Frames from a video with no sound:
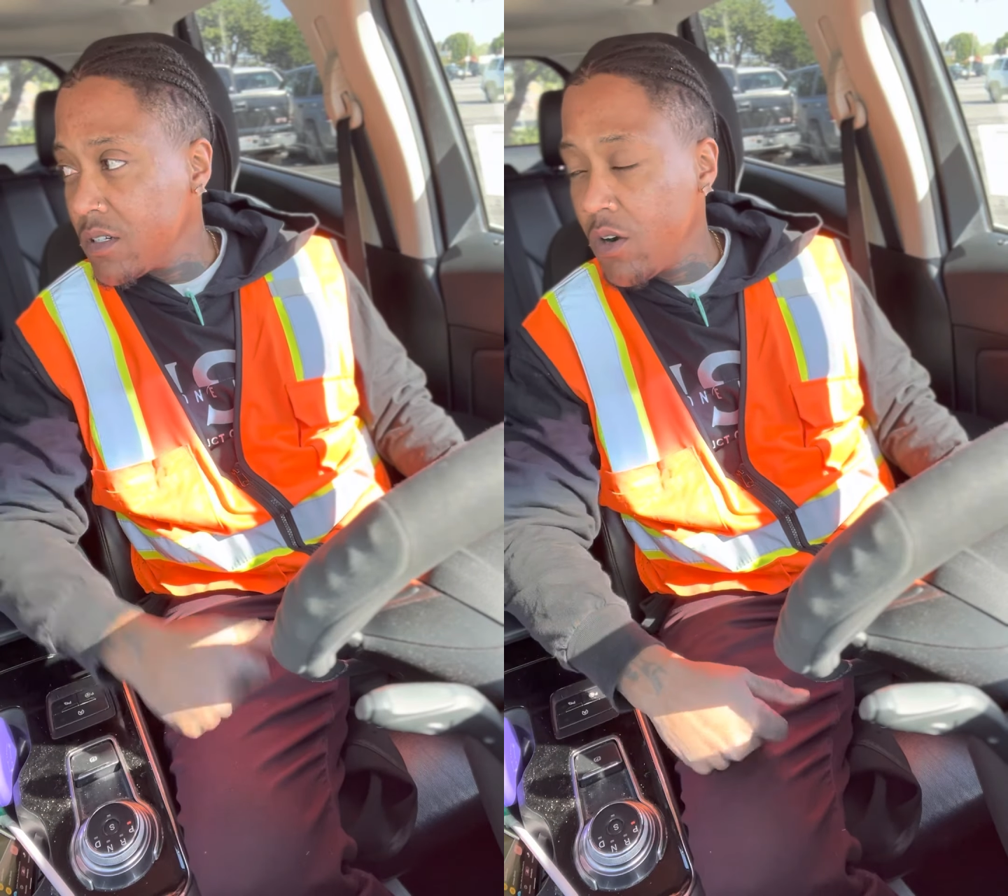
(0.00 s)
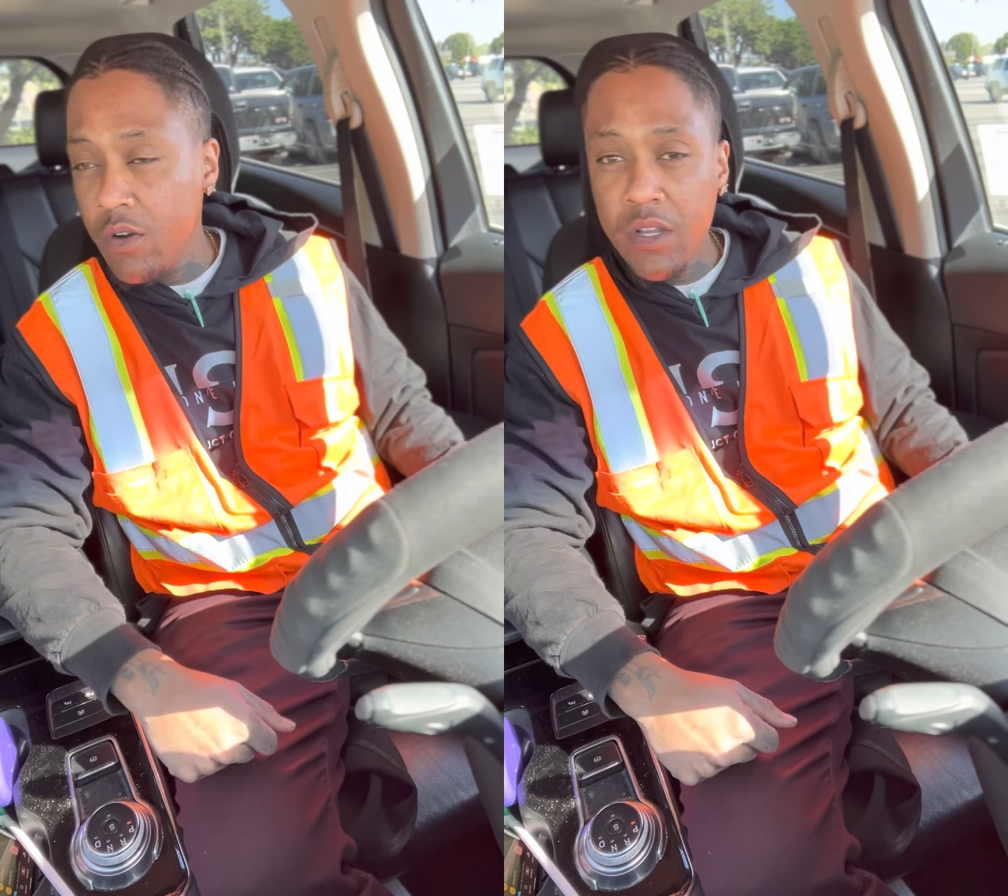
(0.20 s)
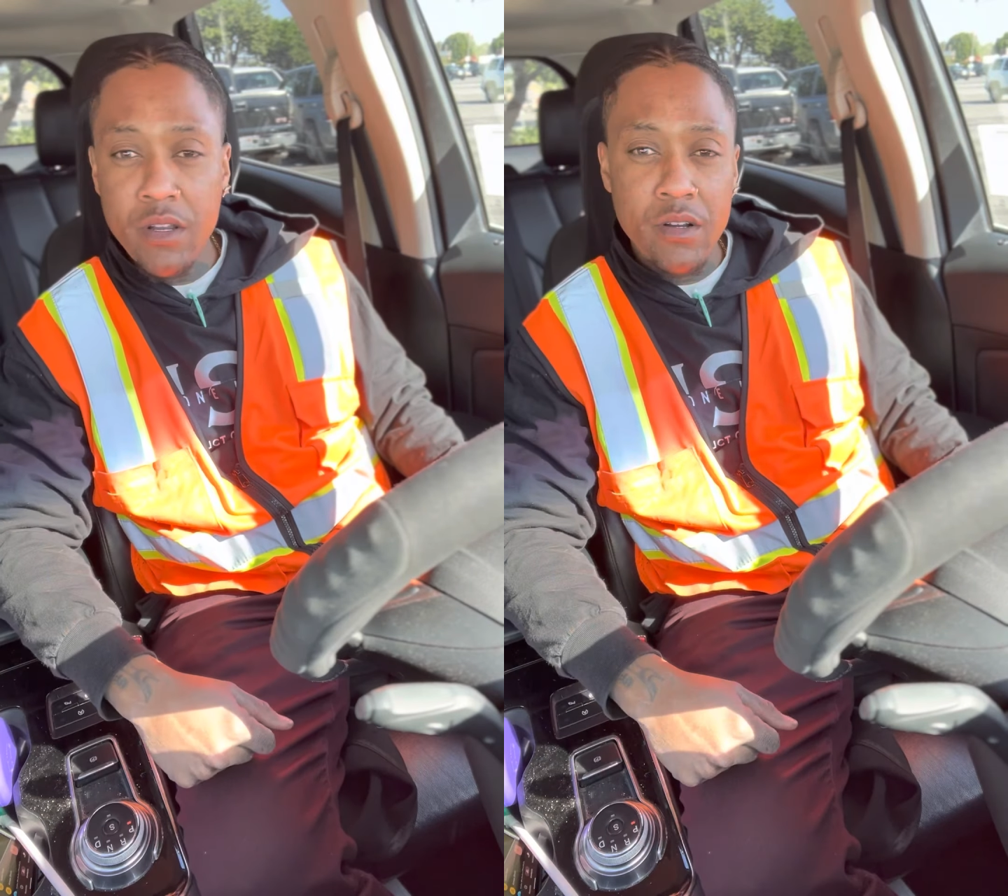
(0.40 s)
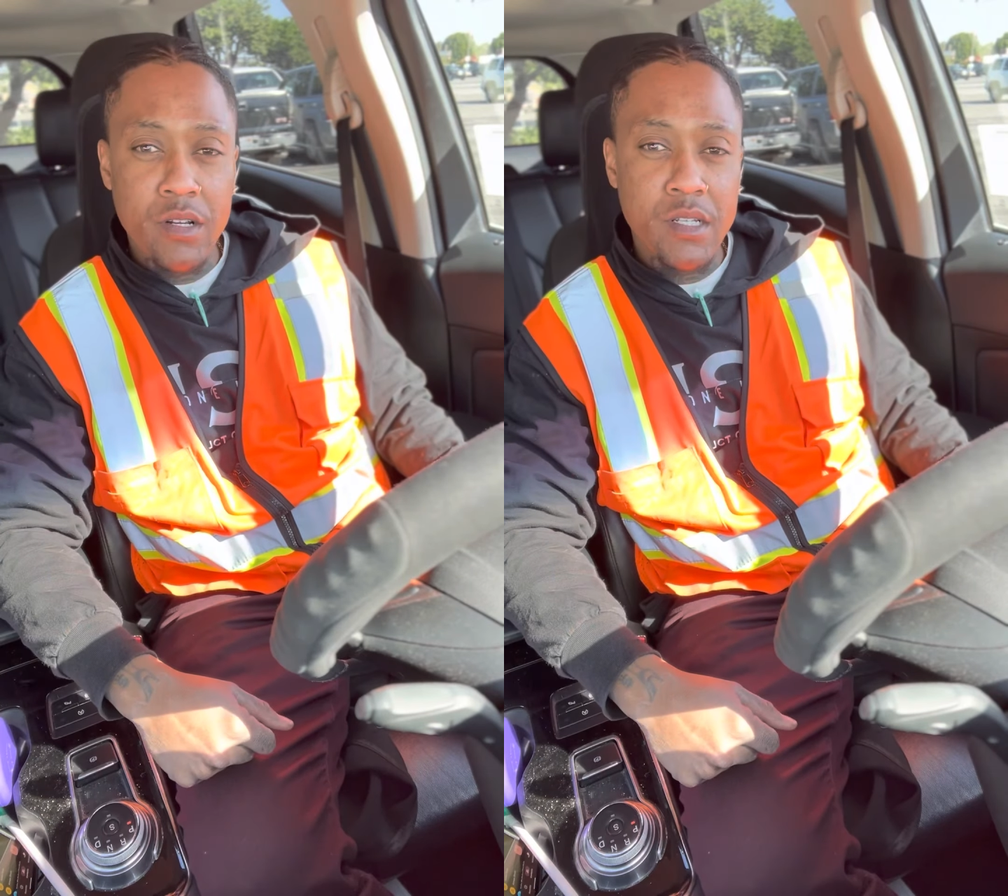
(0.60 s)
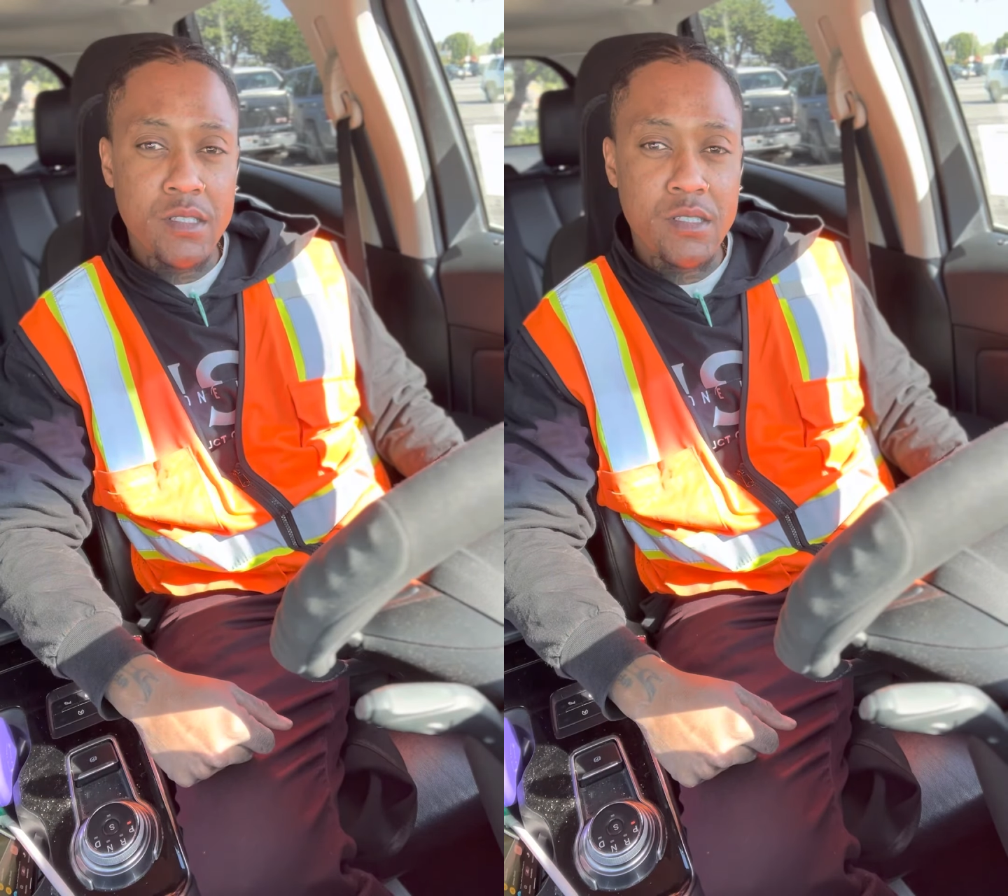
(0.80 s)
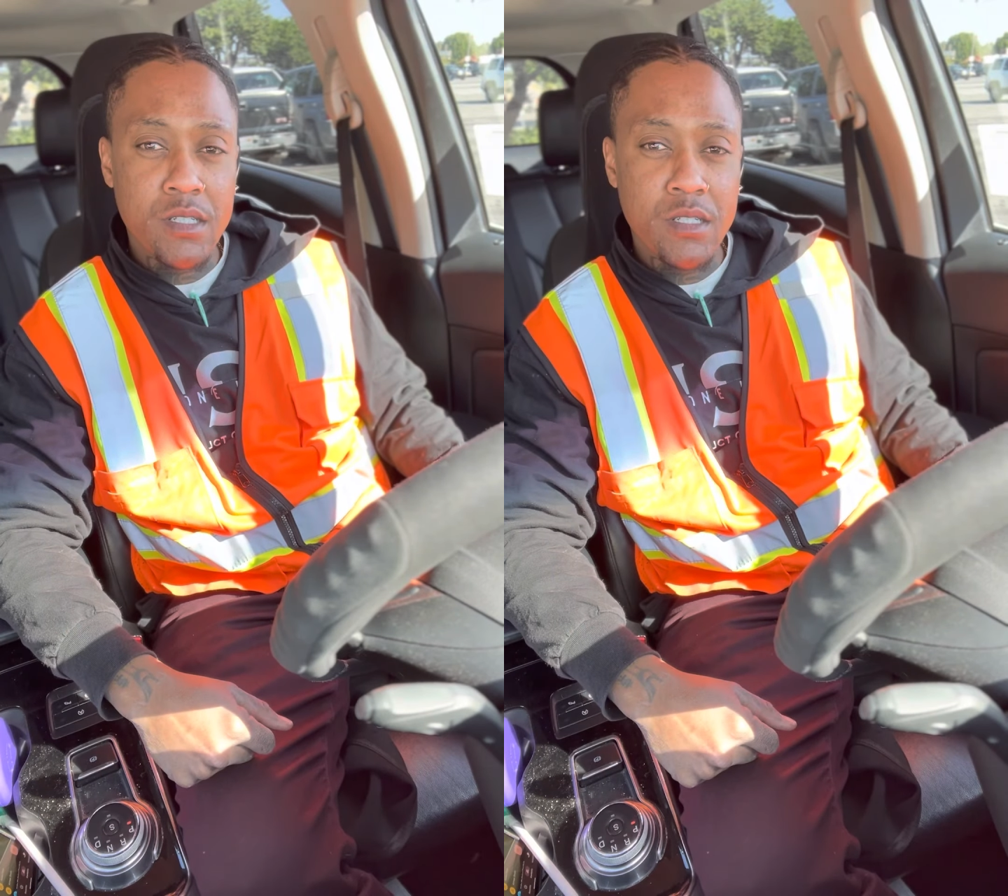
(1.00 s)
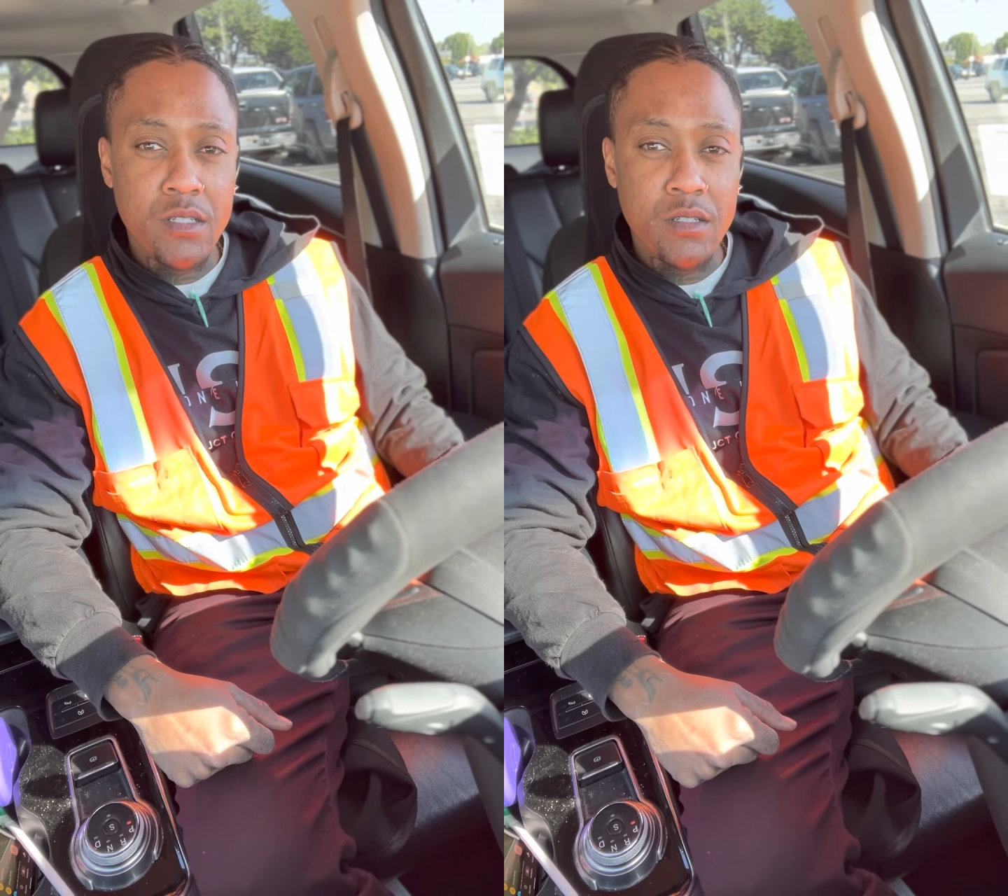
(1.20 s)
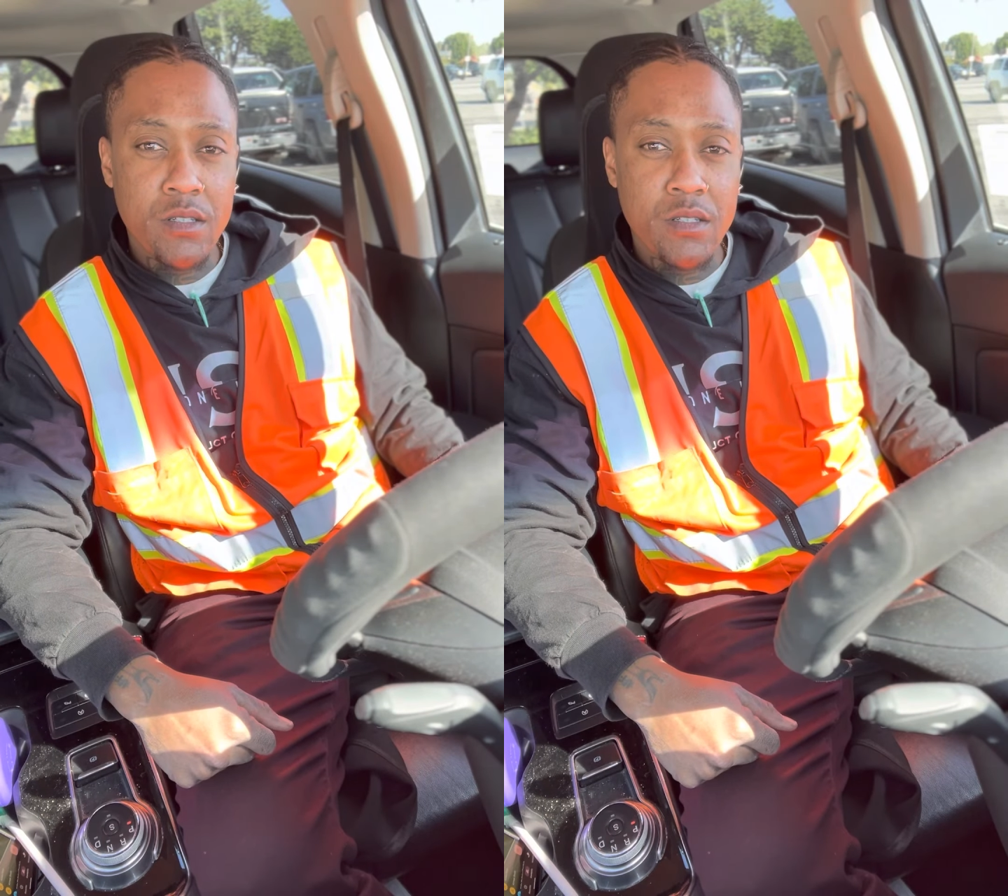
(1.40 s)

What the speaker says: go in here and see